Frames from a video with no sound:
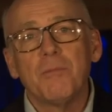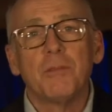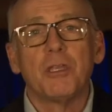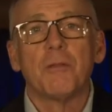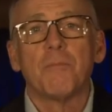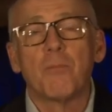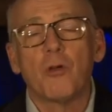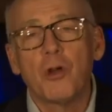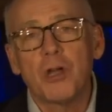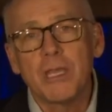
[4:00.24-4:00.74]
him
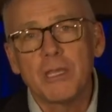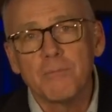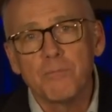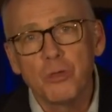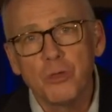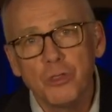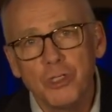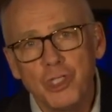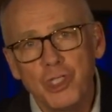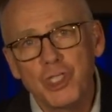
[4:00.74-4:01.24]
in a burning
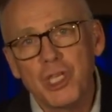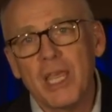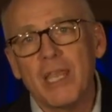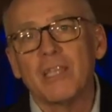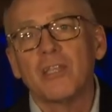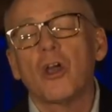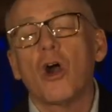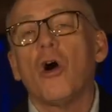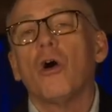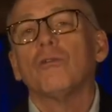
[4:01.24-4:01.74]
bush
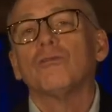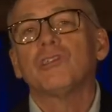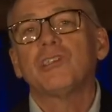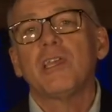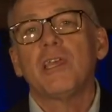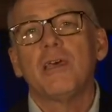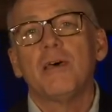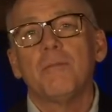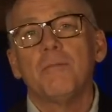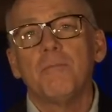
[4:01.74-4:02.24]
and
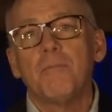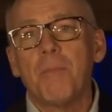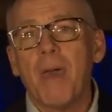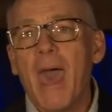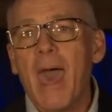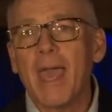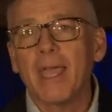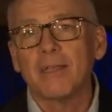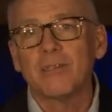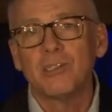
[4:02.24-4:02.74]
calls him
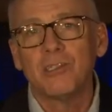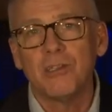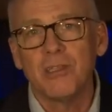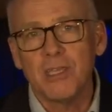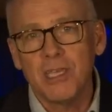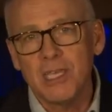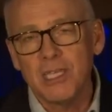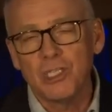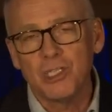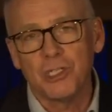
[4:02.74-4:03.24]
back to
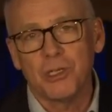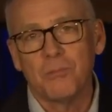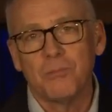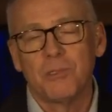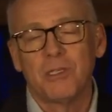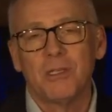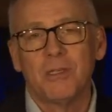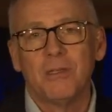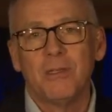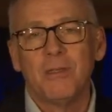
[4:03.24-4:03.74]

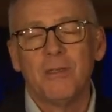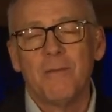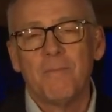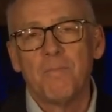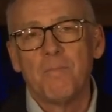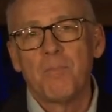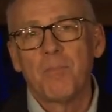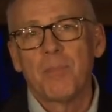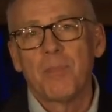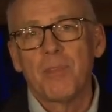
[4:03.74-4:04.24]
Egypt.
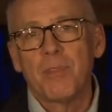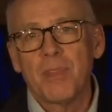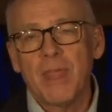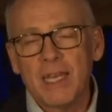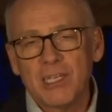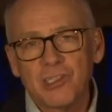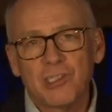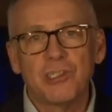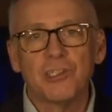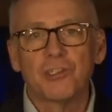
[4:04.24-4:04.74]

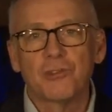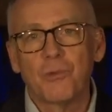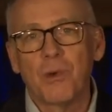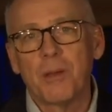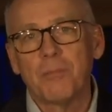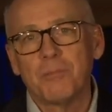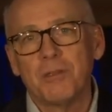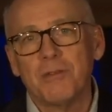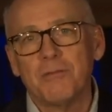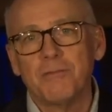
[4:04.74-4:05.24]
That's
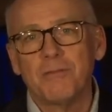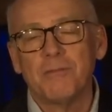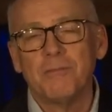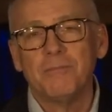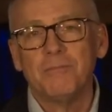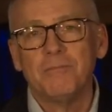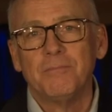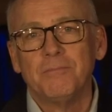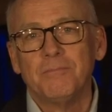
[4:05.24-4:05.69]
disruptive.